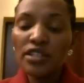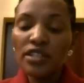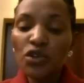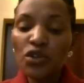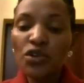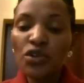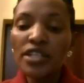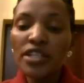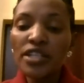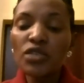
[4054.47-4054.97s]

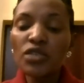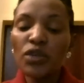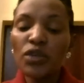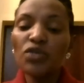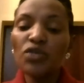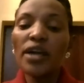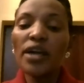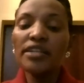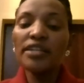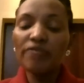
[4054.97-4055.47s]
stories when
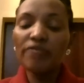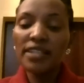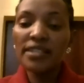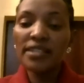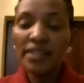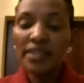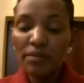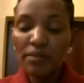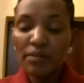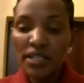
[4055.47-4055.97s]
you are
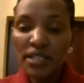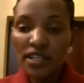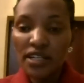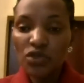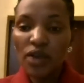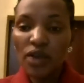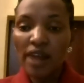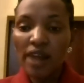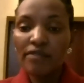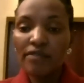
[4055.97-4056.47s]
inviting the media to
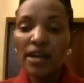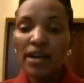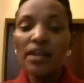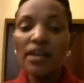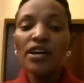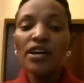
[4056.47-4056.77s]
cover?